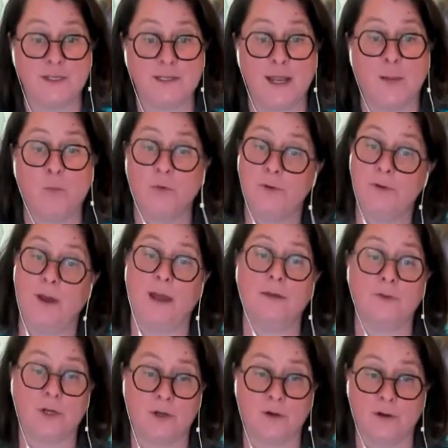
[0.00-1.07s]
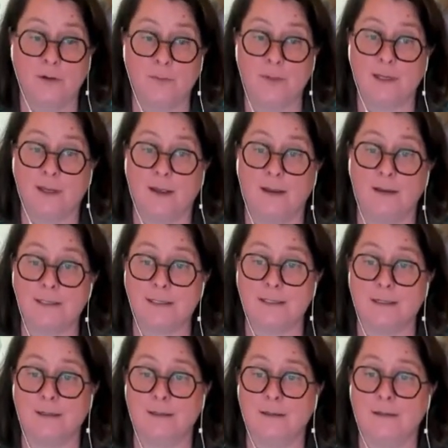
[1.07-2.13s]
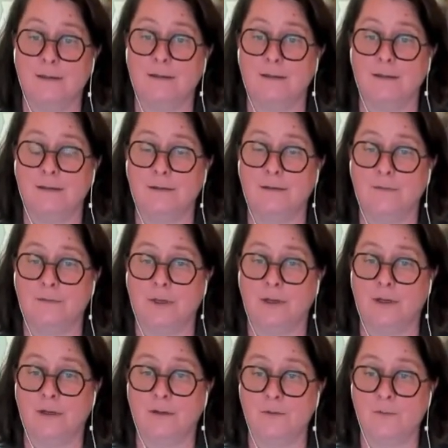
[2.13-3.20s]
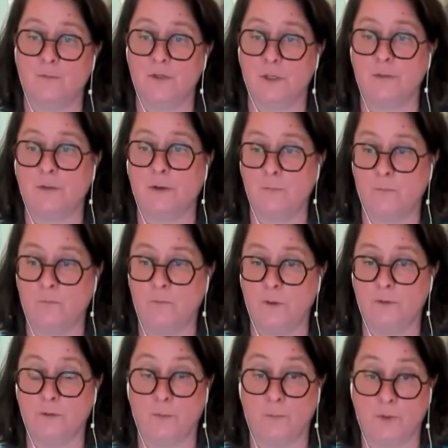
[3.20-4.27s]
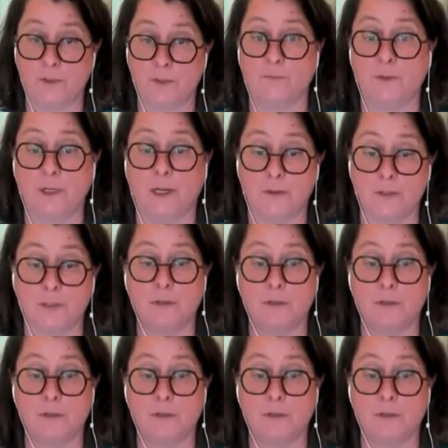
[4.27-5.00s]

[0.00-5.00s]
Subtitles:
the zap would not have occurred because the person filled out the